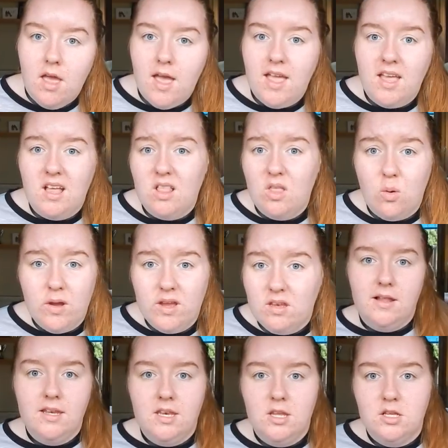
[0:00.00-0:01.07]
and glowy.
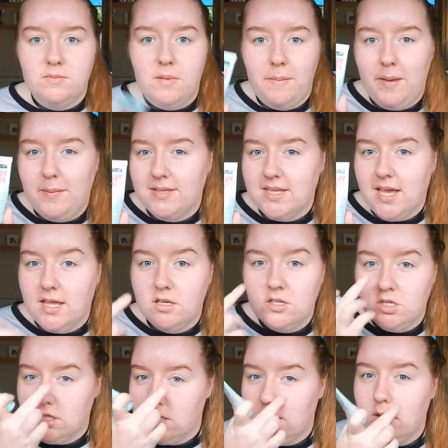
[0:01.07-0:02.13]
I like to use my baby skin
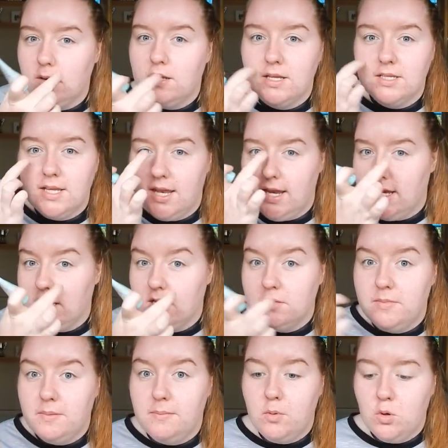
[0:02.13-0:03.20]
just around this area
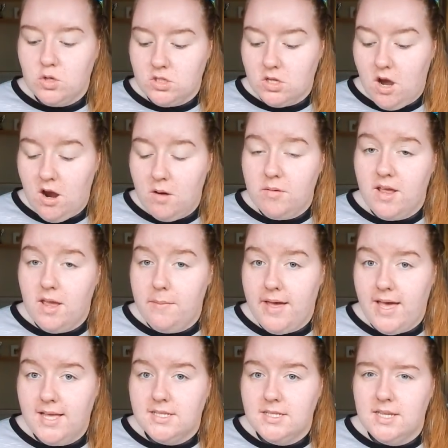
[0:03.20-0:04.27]
because my pores are pretty
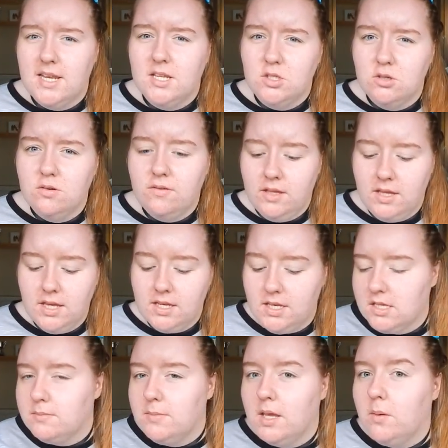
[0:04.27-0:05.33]
bad and I do feel like it
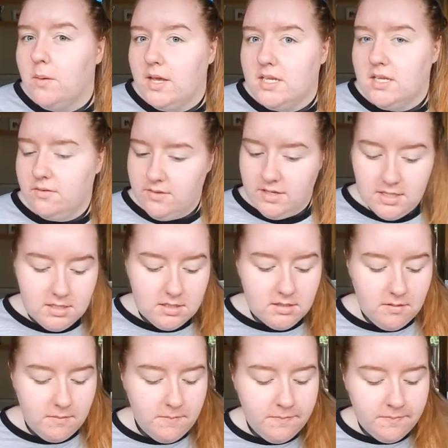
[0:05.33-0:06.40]
does make quite a
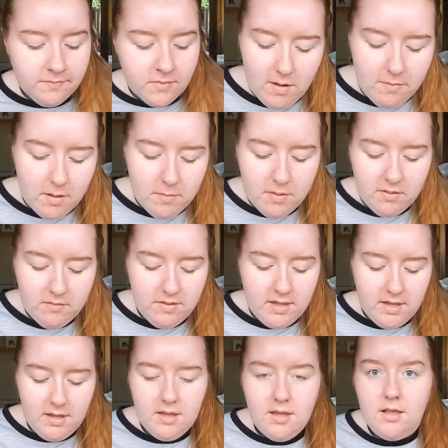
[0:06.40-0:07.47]
difference. One pump of
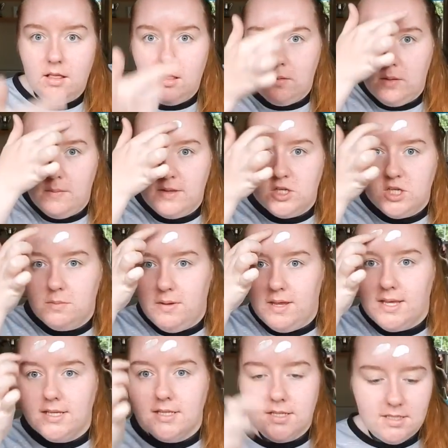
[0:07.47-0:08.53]
the Lumi Magique
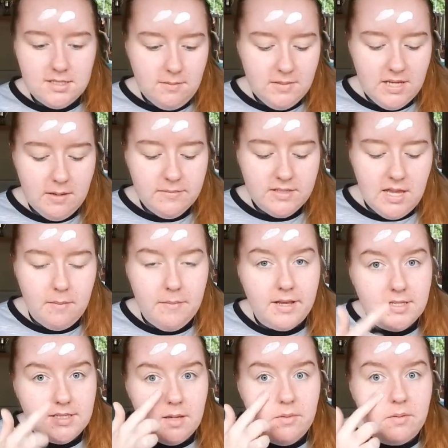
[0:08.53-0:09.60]
base. Sometimes I
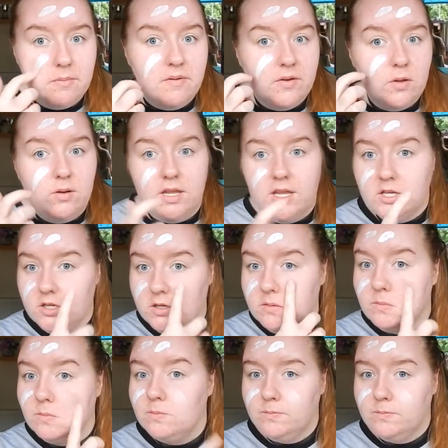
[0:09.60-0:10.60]
mix it in with my foundation.